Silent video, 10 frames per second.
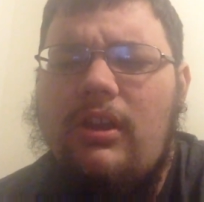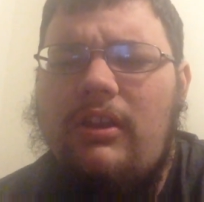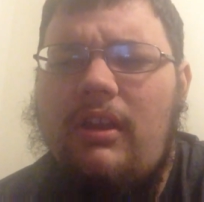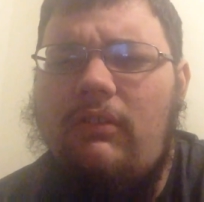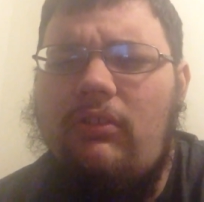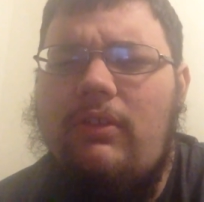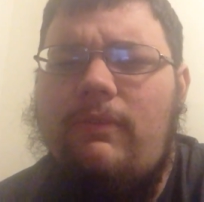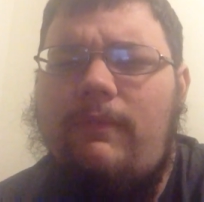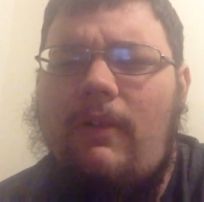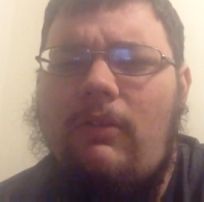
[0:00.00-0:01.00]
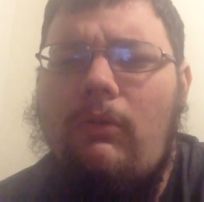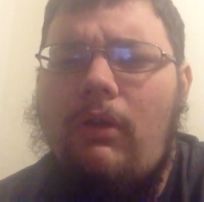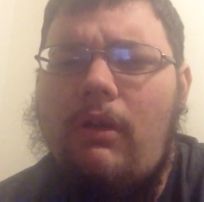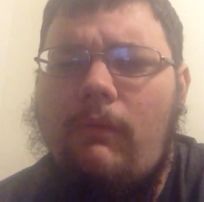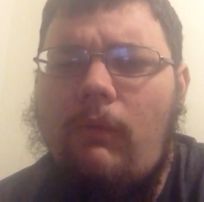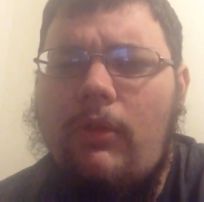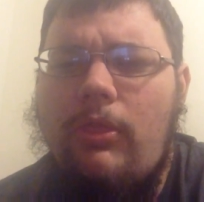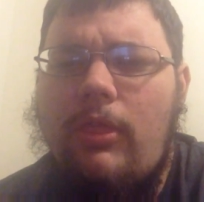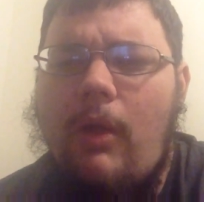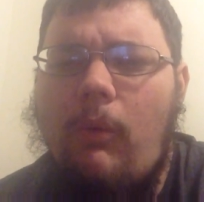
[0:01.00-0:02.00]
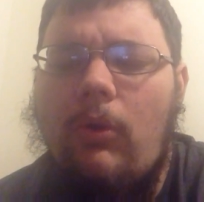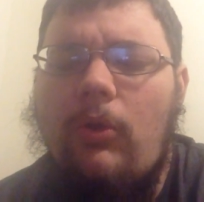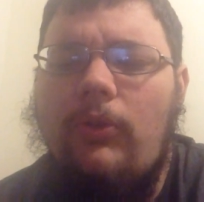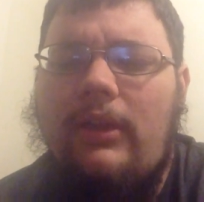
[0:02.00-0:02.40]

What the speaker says: never really fell in love with that world.